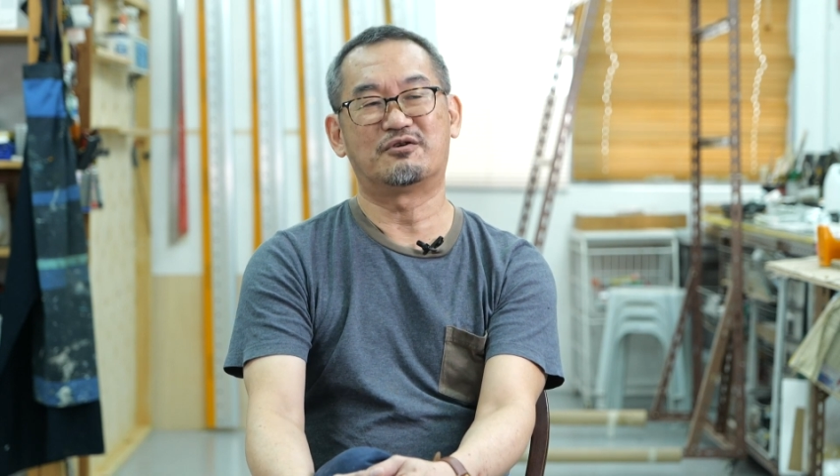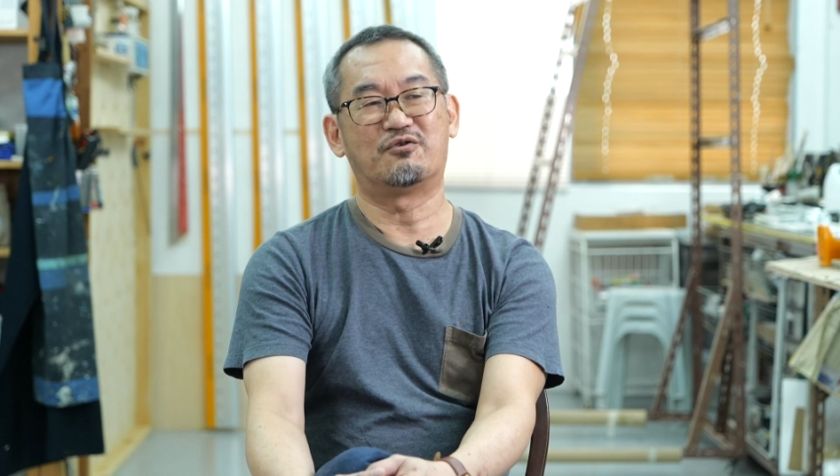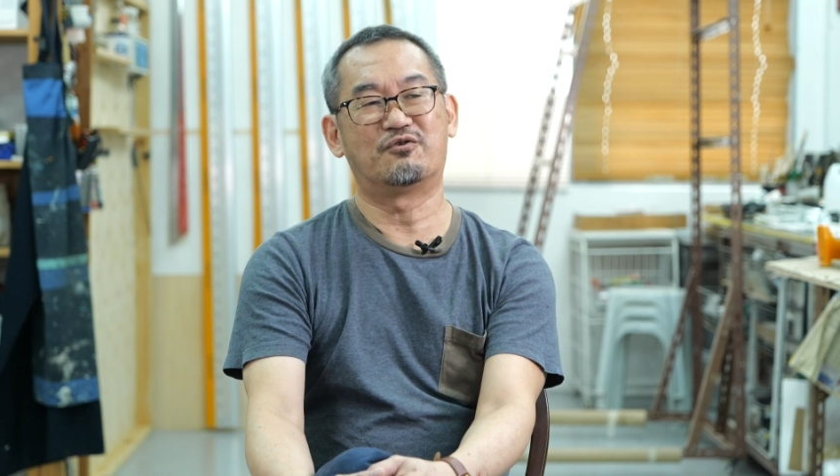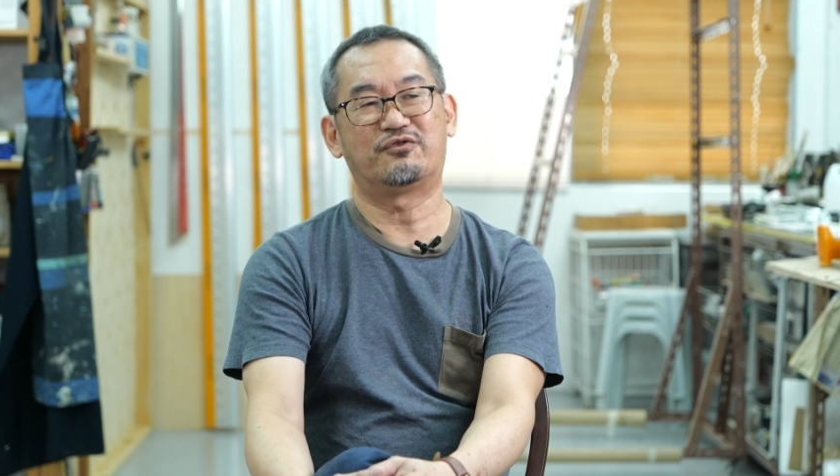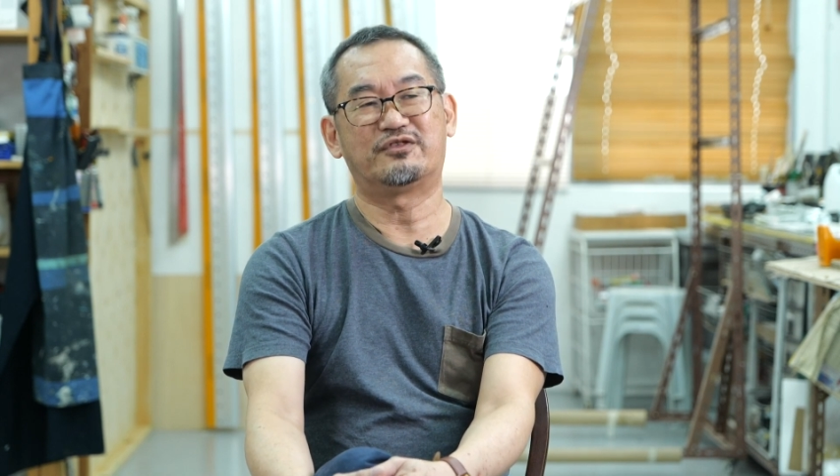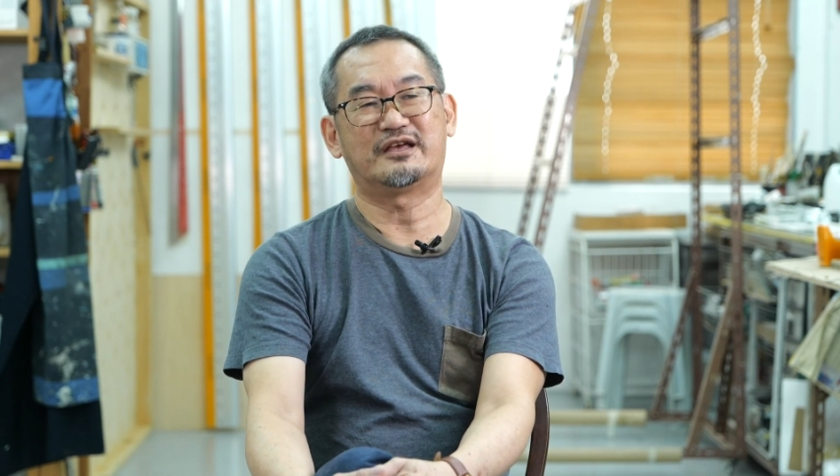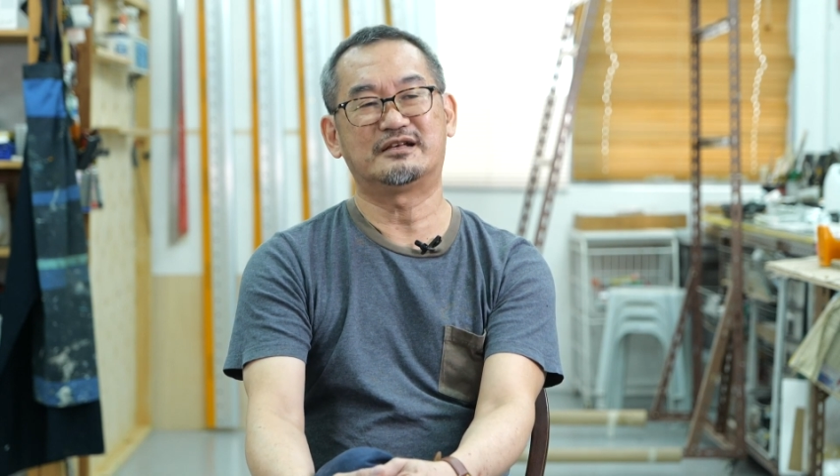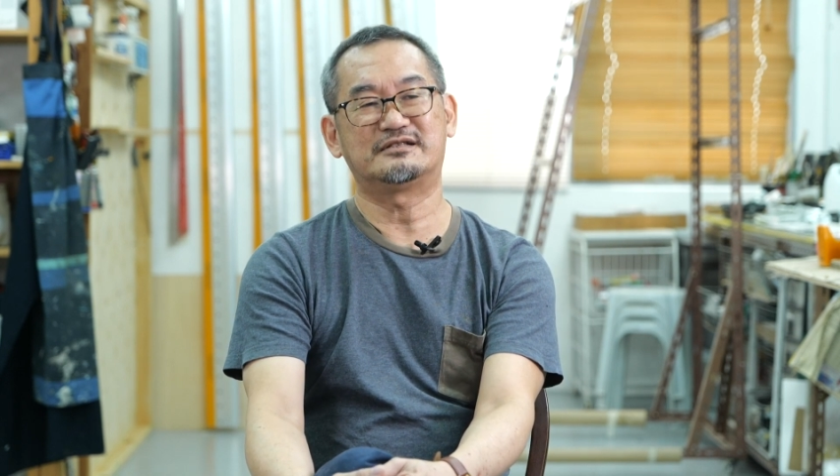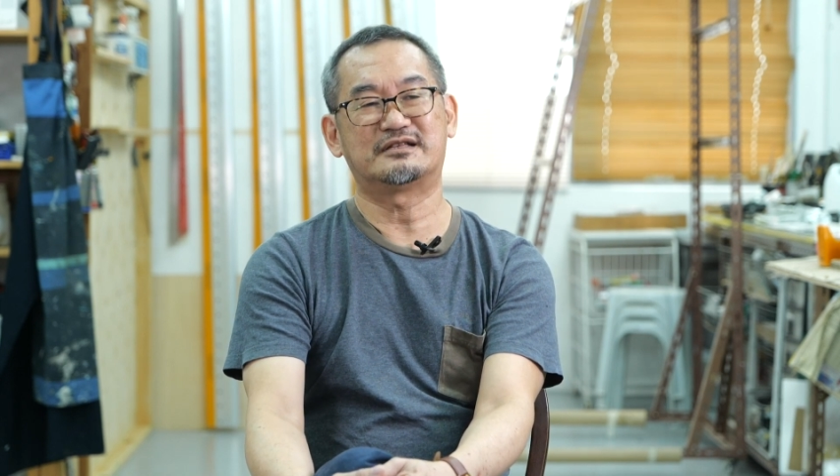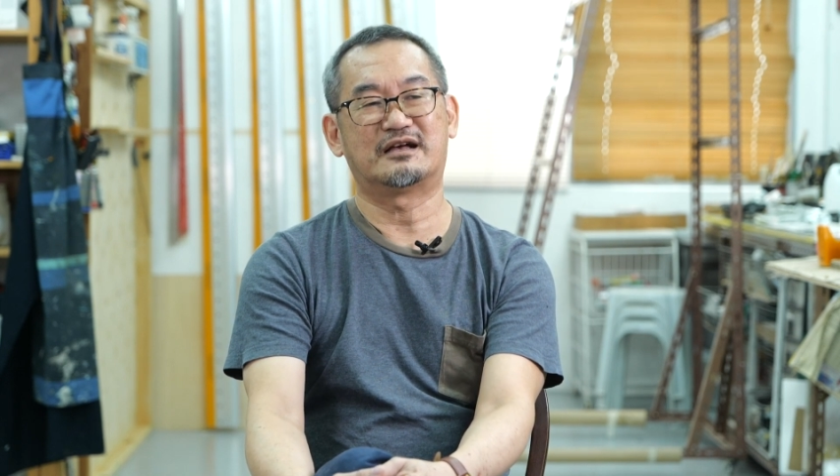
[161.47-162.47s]
and old
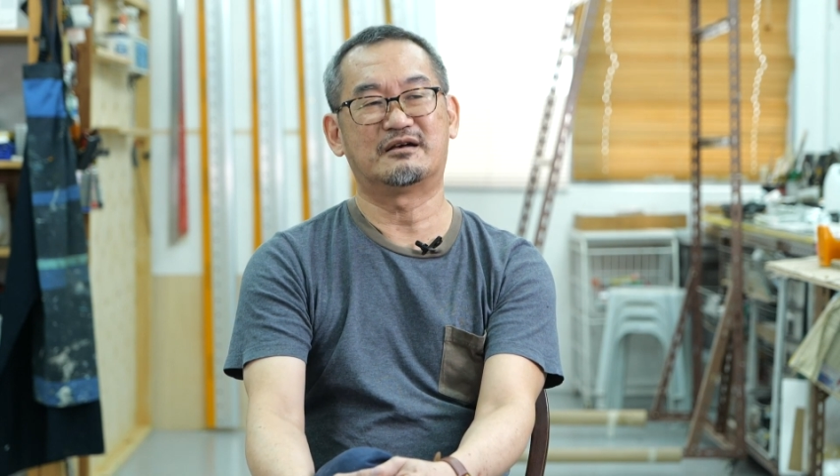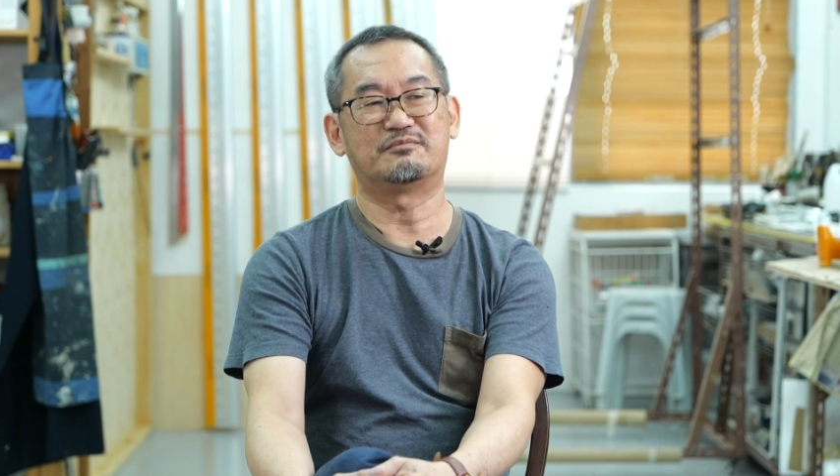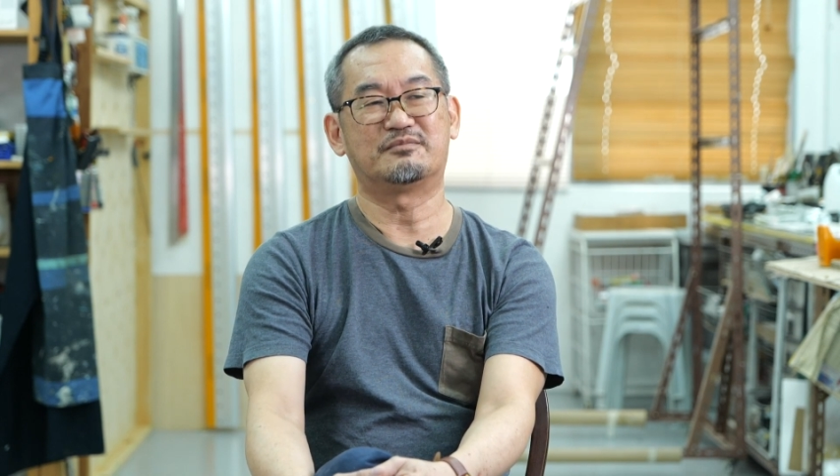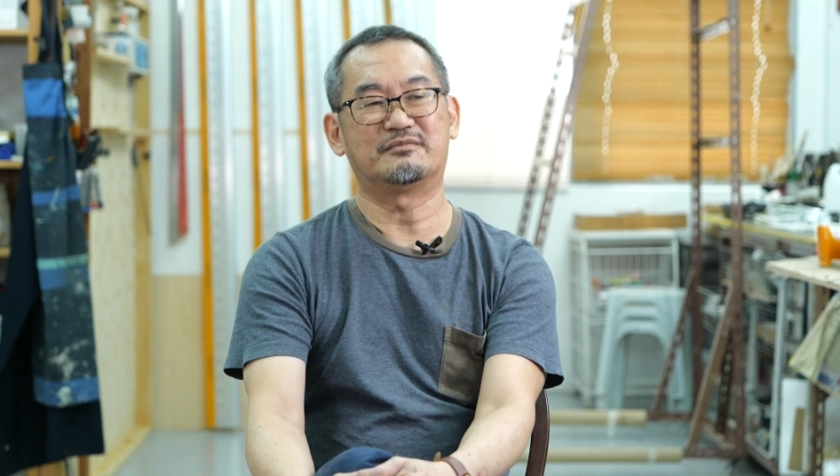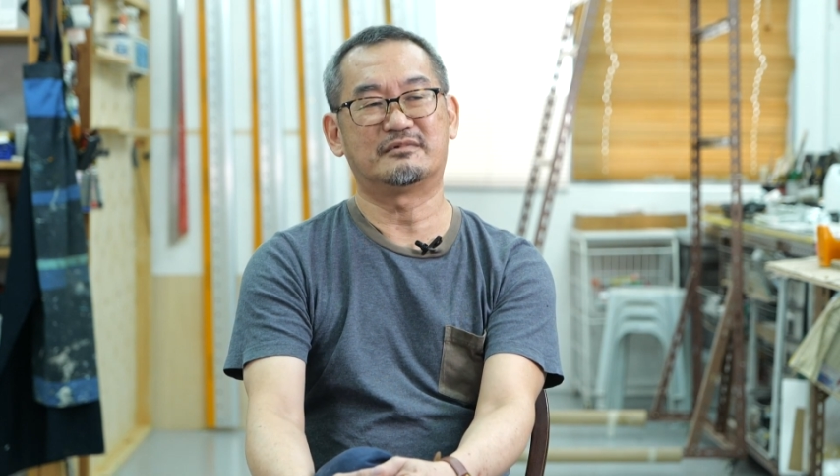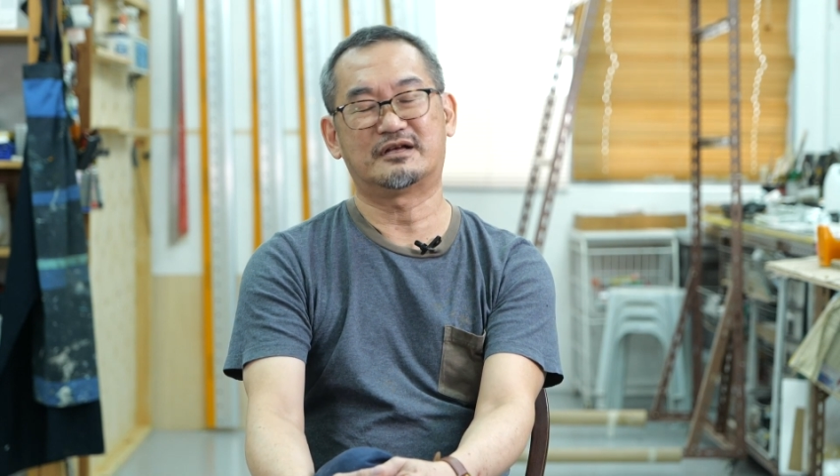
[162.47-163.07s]
things are